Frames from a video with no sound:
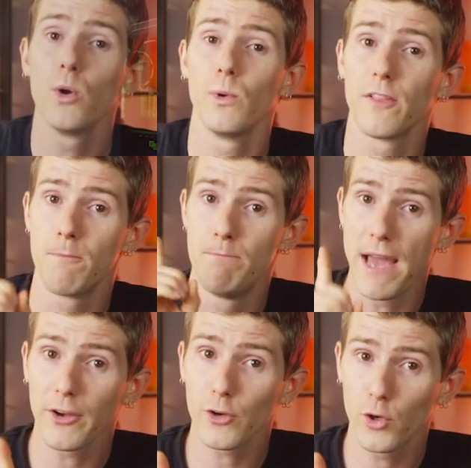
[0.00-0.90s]
with
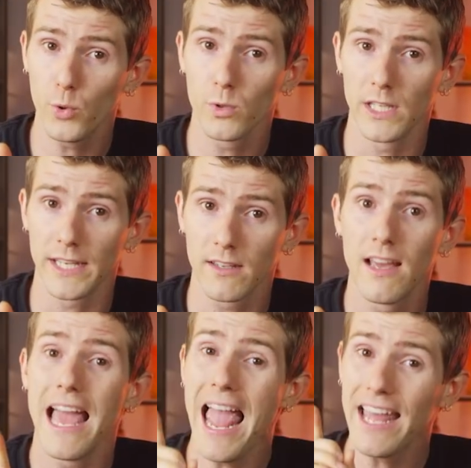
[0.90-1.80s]
better cooling
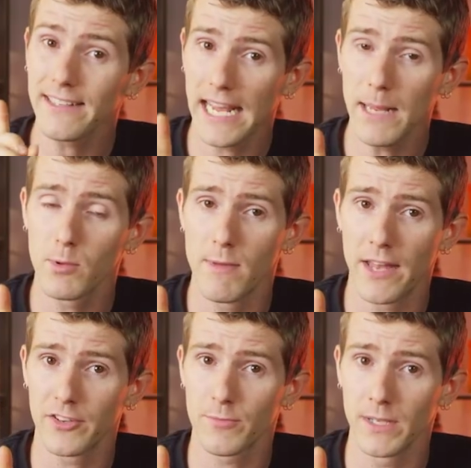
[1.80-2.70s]
and cable
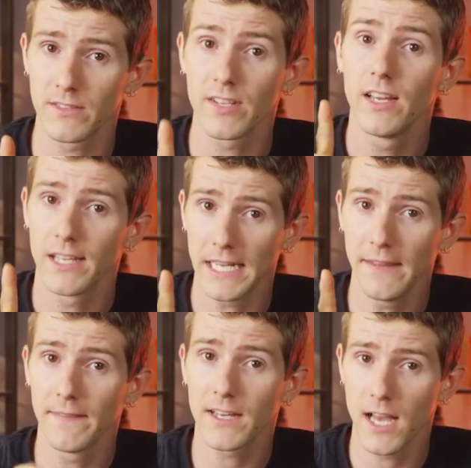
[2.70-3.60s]
management
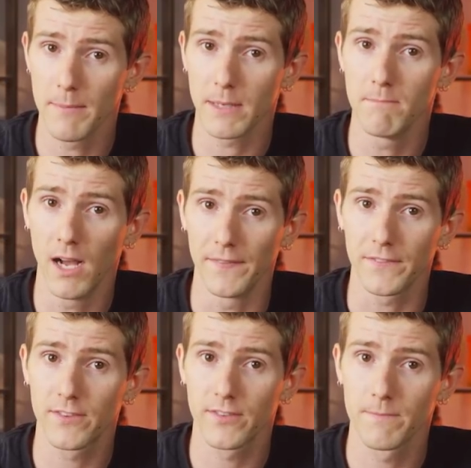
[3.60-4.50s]
in the coming
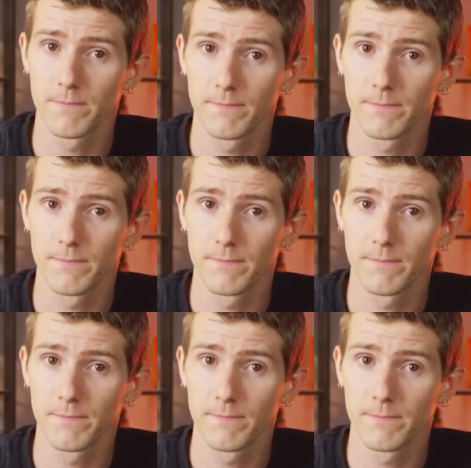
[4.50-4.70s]
months.